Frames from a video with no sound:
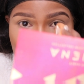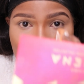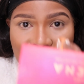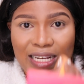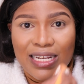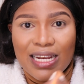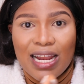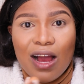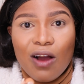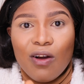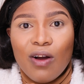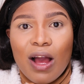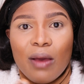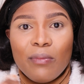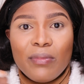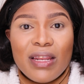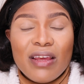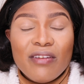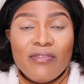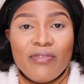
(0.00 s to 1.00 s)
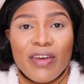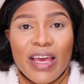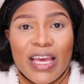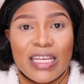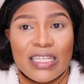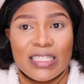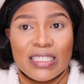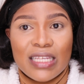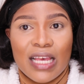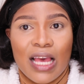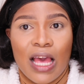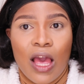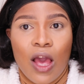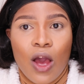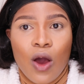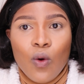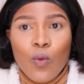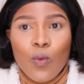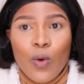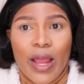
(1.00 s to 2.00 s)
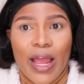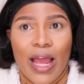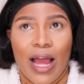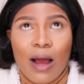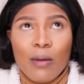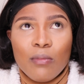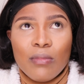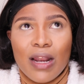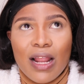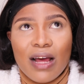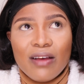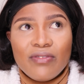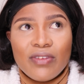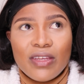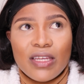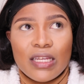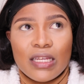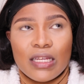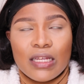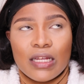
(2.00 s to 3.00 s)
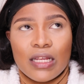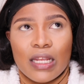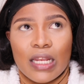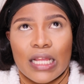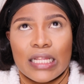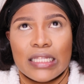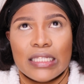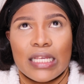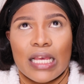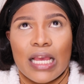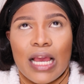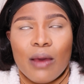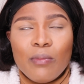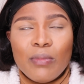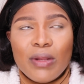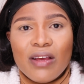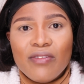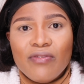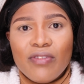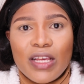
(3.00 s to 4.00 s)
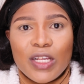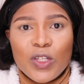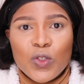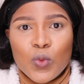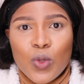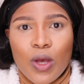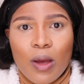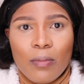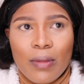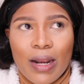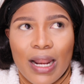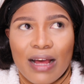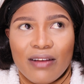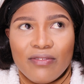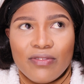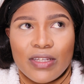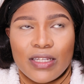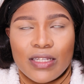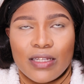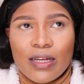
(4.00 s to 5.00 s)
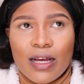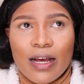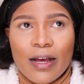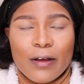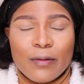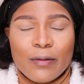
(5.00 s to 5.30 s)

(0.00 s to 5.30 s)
right now I'm in a phase where I'm loving, let's say I'm in a phase where I'm loving